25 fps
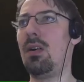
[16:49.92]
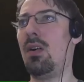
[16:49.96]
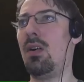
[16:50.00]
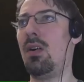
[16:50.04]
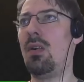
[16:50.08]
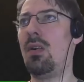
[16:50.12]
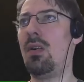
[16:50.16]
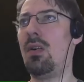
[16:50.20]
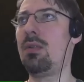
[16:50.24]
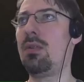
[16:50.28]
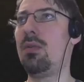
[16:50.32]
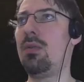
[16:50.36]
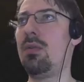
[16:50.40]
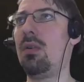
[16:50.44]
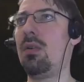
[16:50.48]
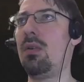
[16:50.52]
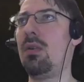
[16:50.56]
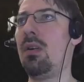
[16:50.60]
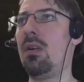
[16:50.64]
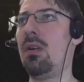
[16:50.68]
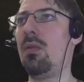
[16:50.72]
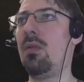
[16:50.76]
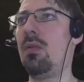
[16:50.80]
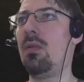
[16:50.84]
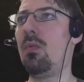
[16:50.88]
could
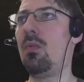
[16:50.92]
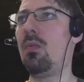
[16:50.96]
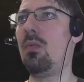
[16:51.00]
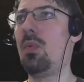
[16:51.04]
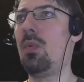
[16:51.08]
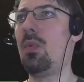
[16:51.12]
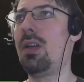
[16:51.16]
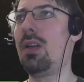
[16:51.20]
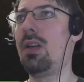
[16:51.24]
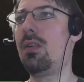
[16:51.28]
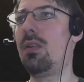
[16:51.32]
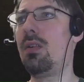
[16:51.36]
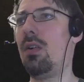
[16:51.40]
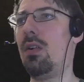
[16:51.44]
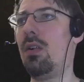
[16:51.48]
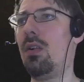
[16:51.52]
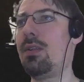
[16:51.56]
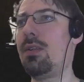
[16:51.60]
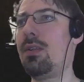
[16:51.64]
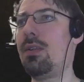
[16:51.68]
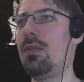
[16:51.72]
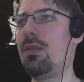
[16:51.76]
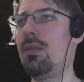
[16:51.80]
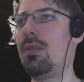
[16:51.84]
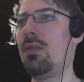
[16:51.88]
also just go
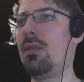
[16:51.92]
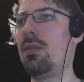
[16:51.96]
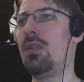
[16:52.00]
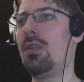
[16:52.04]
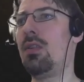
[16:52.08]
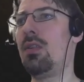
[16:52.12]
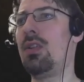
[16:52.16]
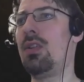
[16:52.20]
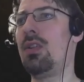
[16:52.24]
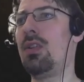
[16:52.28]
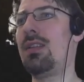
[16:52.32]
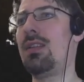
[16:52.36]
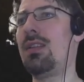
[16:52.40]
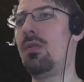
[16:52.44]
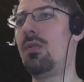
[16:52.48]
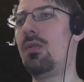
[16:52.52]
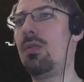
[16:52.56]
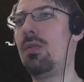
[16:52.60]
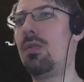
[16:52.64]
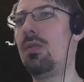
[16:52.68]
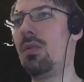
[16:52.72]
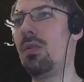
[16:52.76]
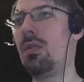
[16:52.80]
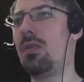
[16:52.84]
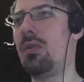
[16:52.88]
through
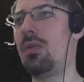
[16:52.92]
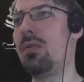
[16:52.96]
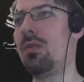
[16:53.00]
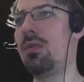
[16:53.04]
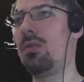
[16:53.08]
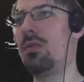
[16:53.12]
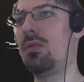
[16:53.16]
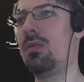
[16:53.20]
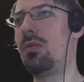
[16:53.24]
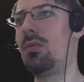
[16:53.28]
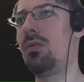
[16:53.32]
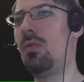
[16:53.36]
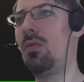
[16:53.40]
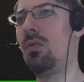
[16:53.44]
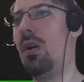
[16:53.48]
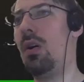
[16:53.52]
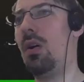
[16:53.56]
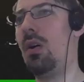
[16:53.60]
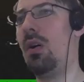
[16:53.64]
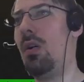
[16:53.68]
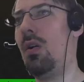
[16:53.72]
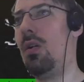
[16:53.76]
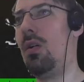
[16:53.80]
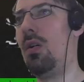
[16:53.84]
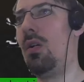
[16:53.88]
all of the
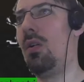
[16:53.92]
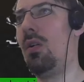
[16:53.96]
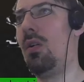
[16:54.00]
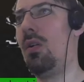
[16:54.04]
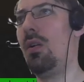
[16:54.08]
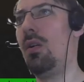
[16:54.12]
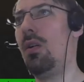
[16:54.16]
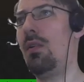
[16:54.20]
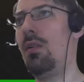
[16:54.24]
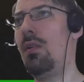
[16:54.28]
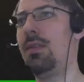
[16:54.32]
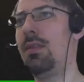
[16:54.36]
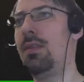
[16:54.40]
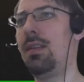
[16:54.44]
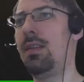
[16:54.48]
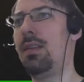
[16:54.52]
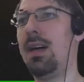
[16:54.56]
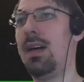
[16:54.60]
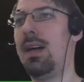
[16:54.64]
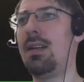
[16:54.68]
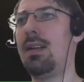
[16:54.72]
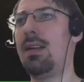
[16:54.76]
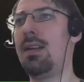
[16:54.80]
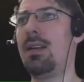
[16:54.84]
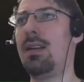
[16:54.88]
data
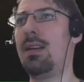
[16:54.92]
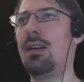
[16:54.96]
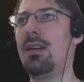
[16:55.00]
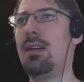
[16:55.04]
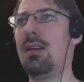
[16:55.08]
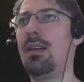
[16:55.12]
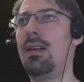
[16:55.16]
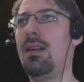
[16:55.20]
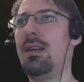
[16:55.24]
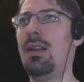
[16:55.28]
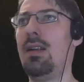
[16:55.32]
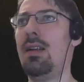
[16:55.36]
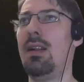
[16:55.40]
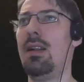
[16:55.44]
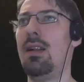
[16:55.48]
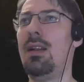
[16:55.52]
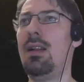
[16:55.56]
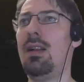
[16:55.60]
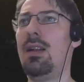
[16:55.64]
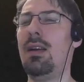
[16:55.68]
and